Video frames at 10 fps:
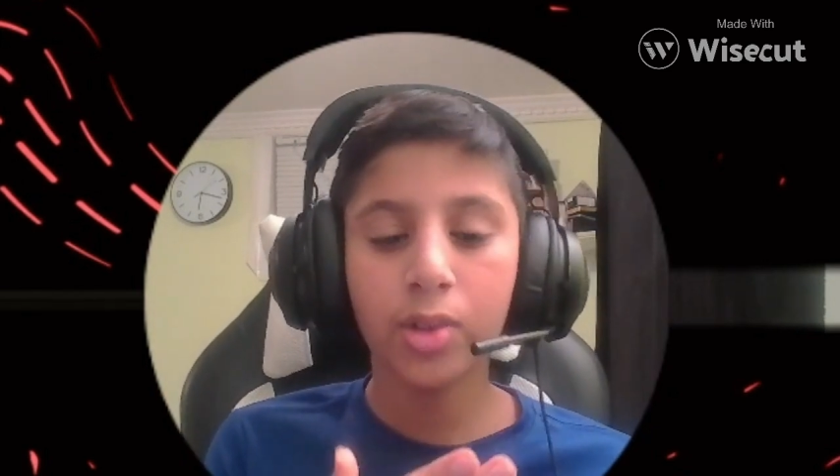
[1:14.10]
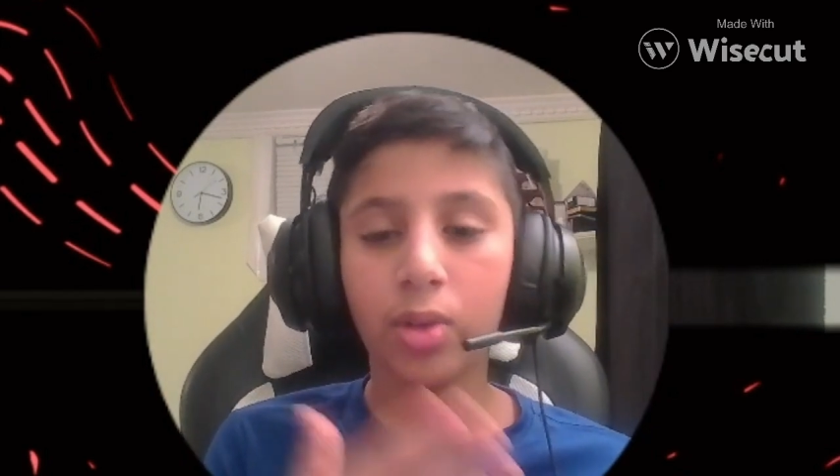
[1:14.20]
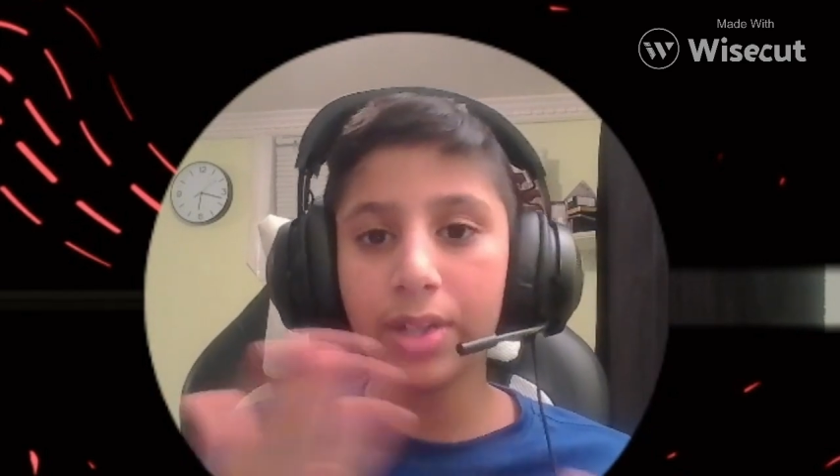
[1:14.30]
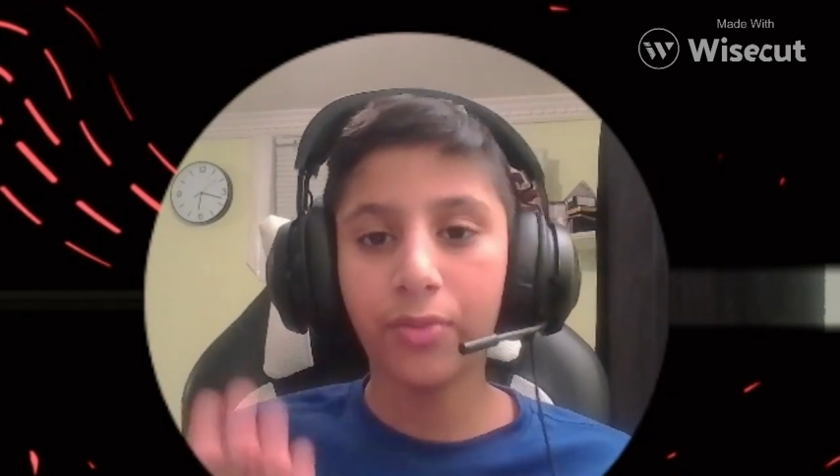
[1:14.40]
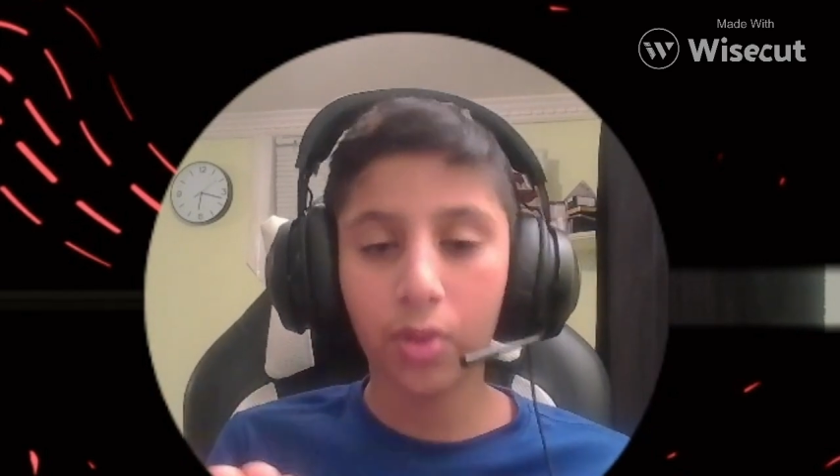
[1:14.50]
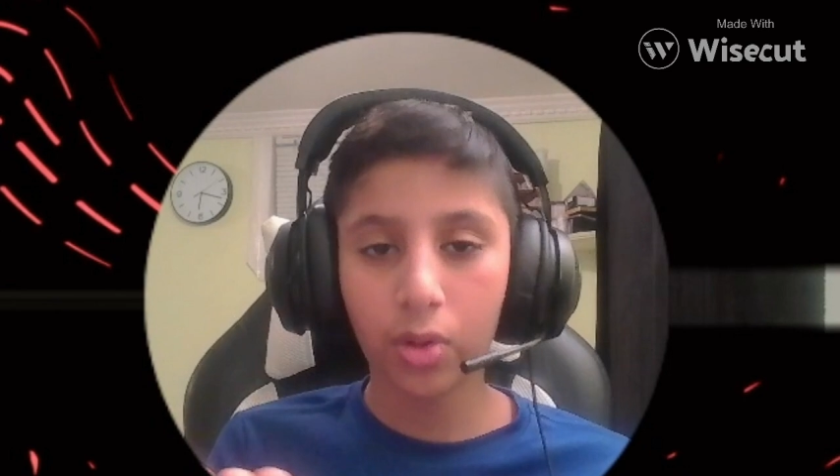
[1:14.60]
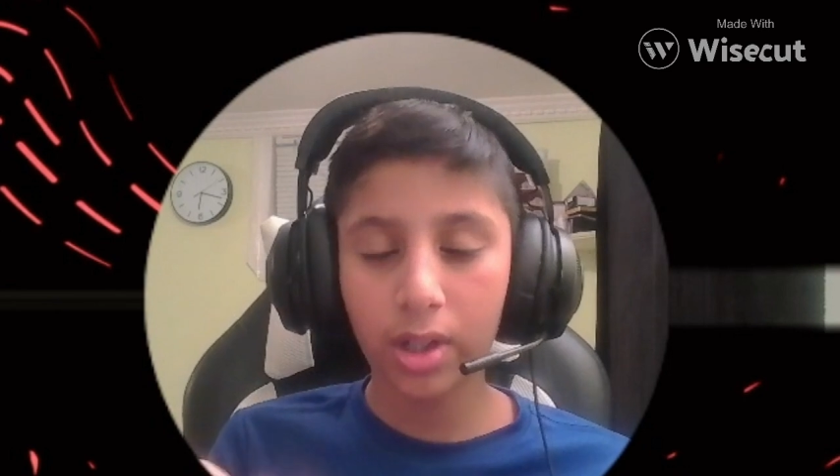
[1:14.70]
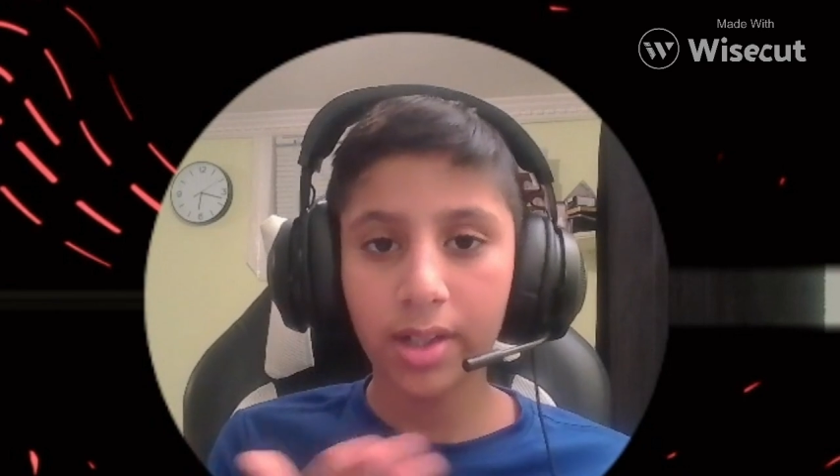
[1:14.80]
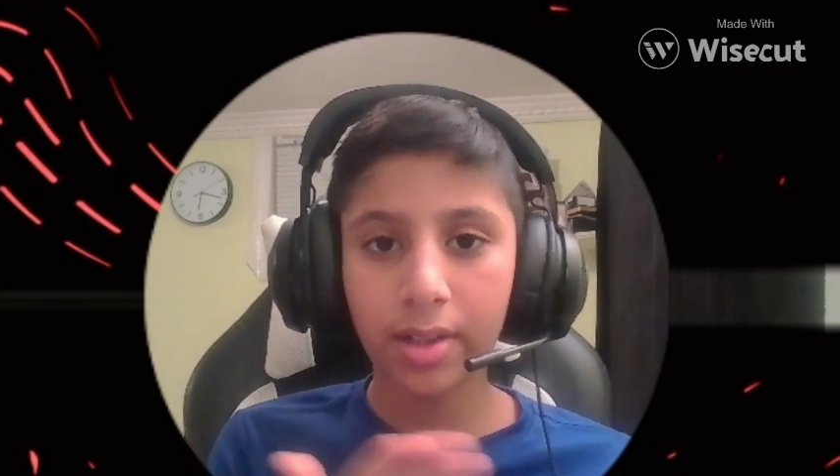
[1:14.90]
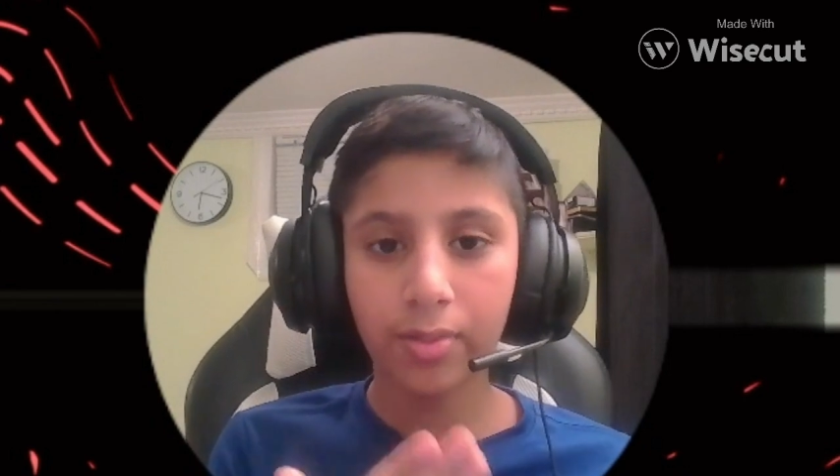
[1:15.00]

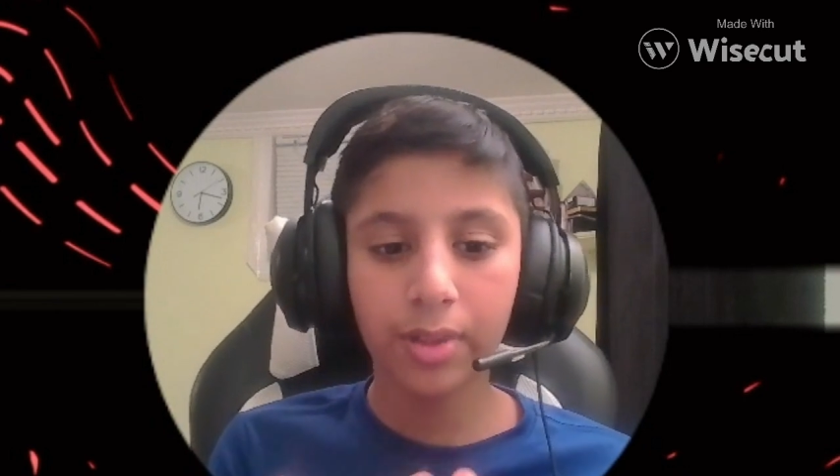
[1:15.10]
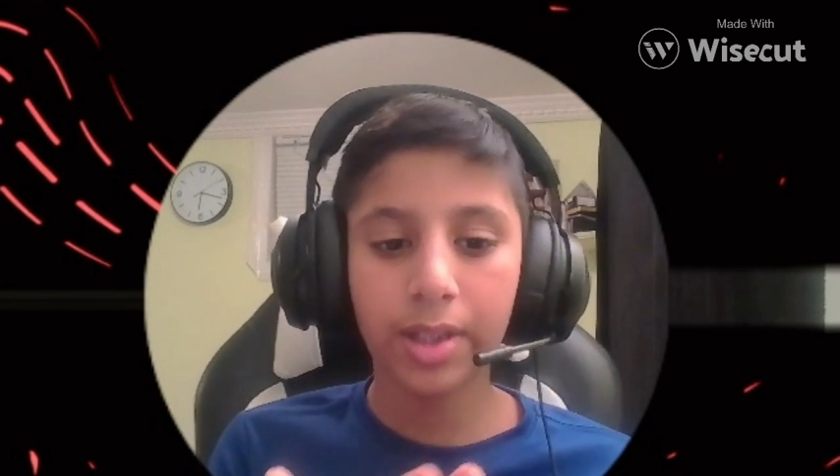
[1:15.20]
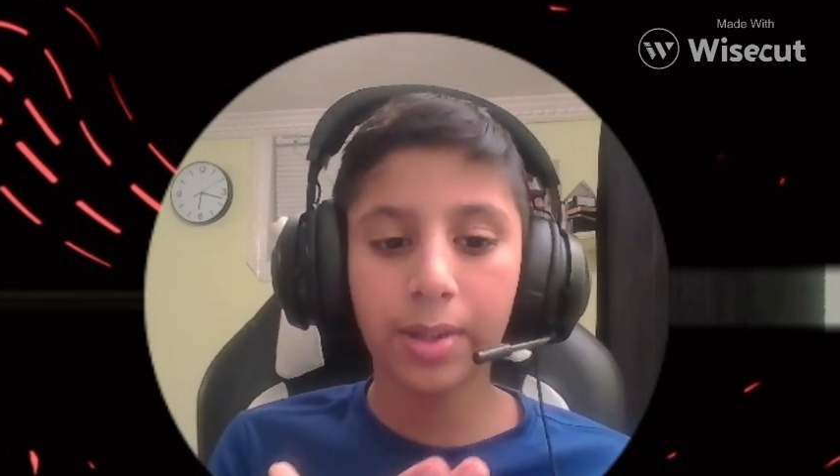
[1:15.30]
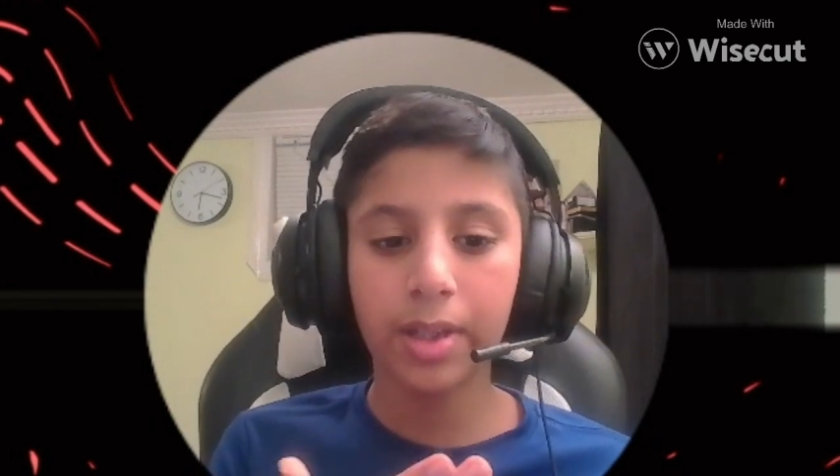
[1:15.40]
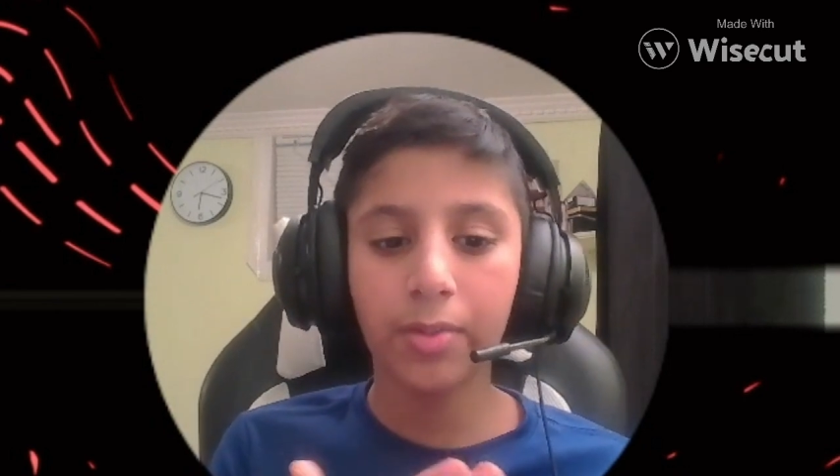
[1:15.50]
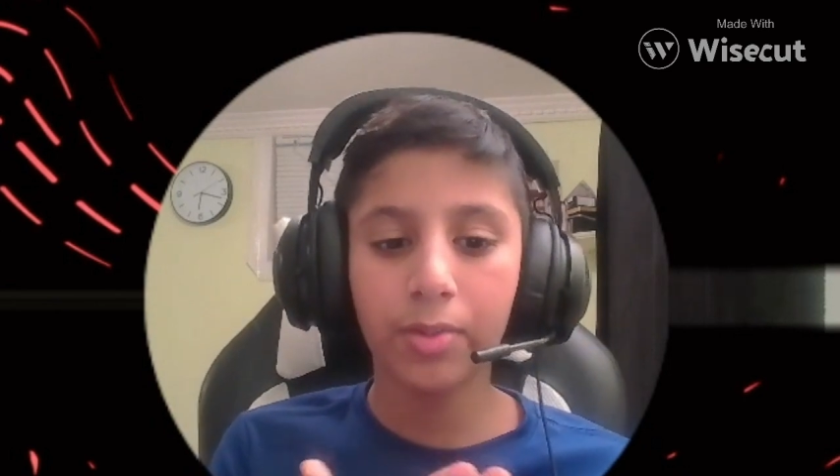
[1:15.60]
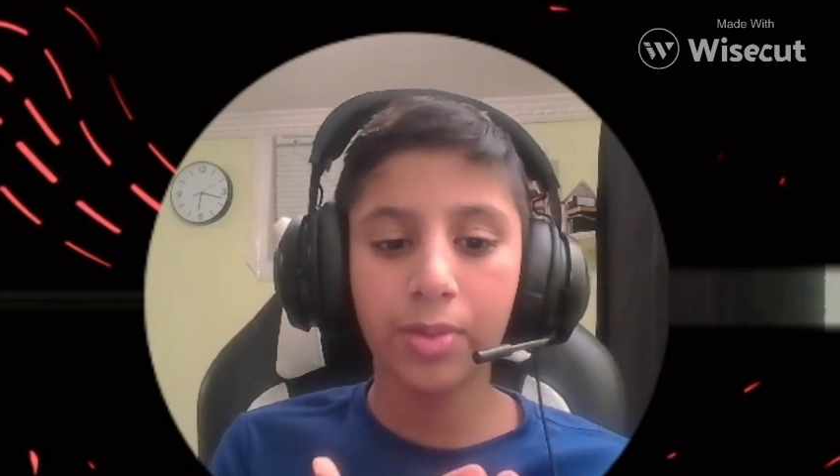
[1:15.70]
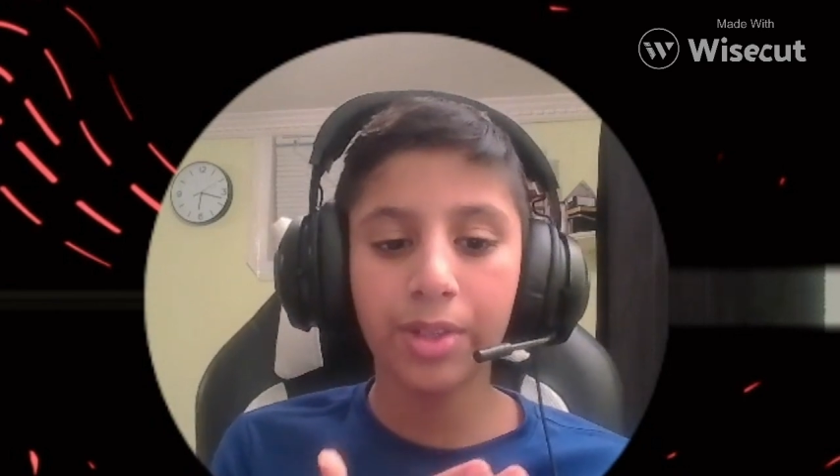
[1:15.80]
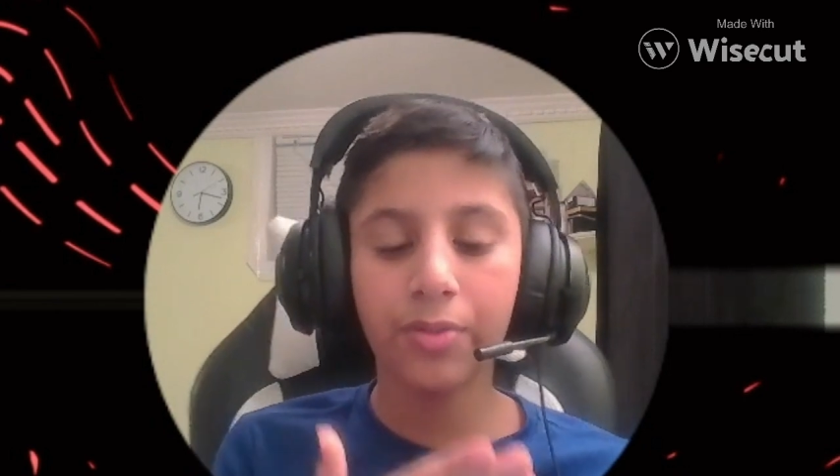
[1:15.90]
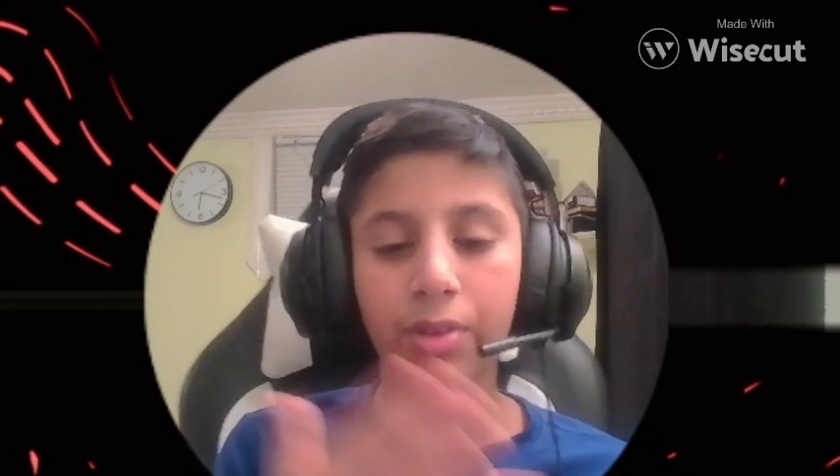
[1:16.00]
24.
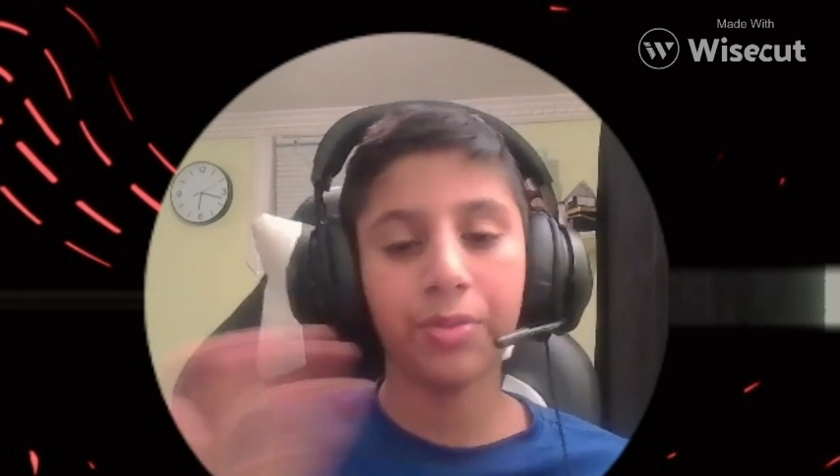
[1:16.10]
24